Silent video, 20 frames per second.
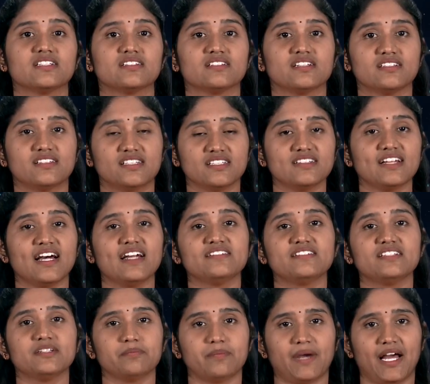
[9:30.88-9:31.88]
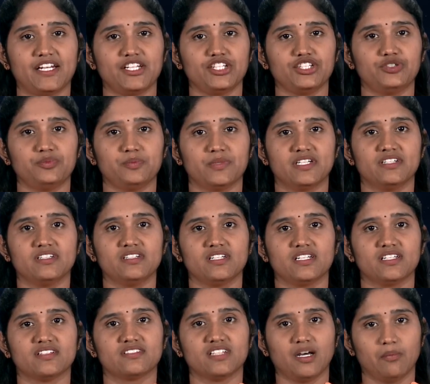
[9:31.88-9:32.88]
The disaster management
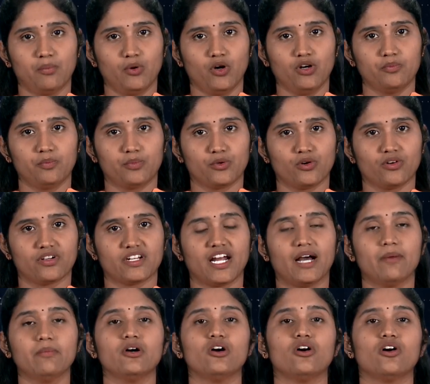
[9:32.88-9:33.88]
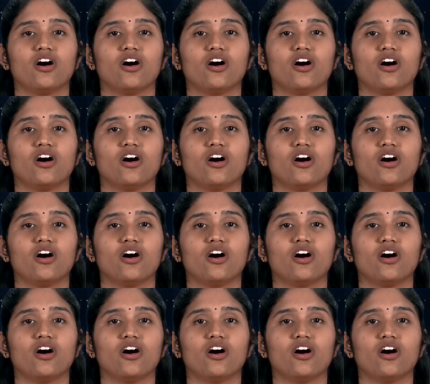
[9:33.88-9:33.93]
support program